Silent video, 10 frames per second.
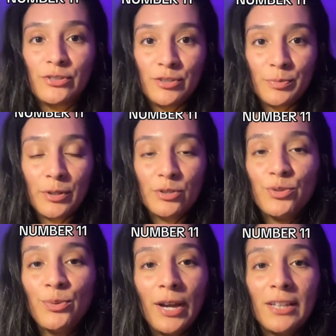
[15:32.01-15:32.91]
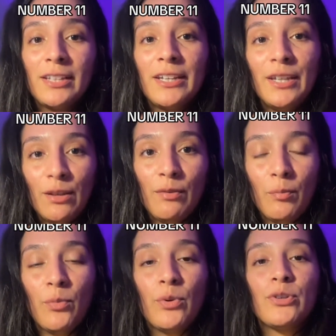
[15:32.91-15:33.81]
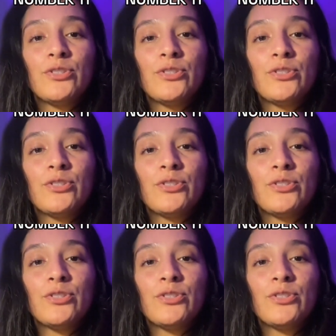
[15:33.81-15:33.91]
spirituality even more.